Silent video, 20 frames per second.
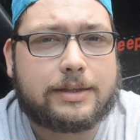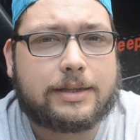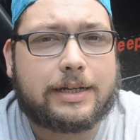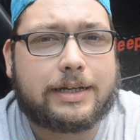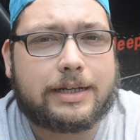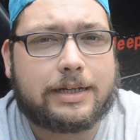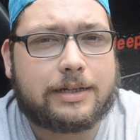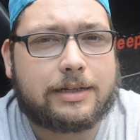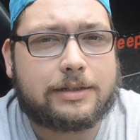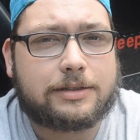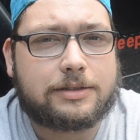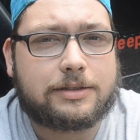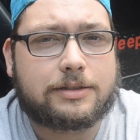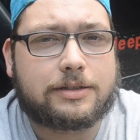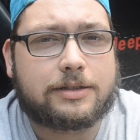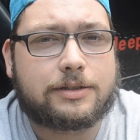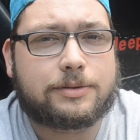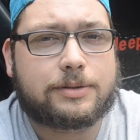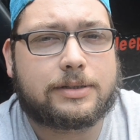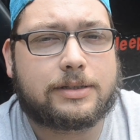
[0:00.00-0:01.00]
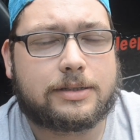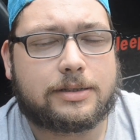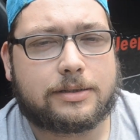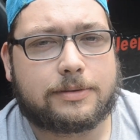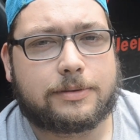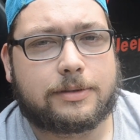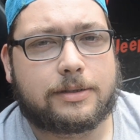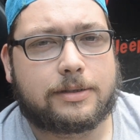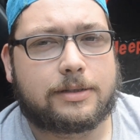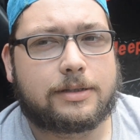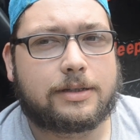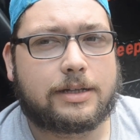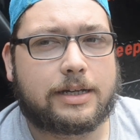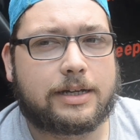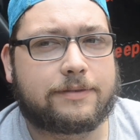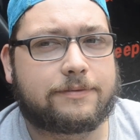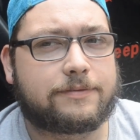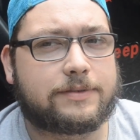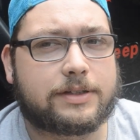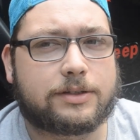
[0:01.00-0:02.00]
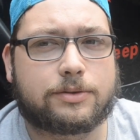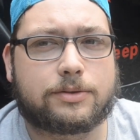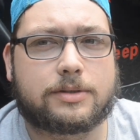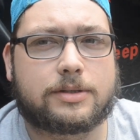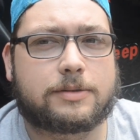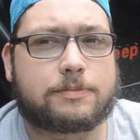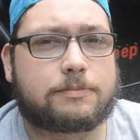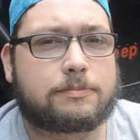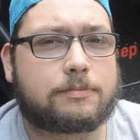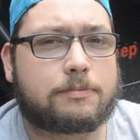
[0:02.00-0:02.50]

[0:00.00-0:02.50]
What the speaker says: thing. You know, it feels